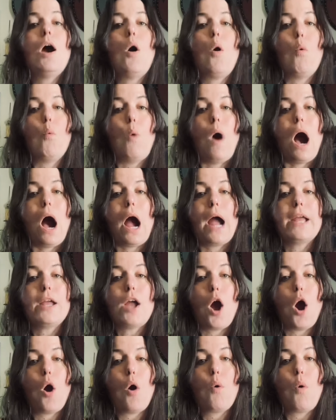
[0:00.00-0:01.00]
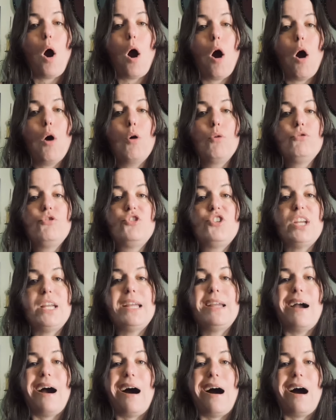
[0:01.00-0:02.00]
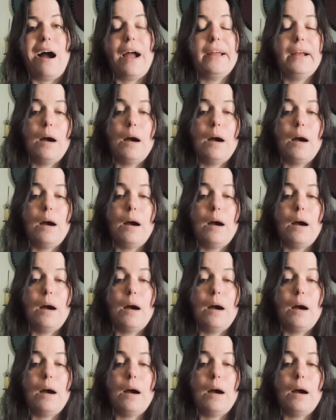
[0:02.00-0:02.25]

Y-O-O-G-I,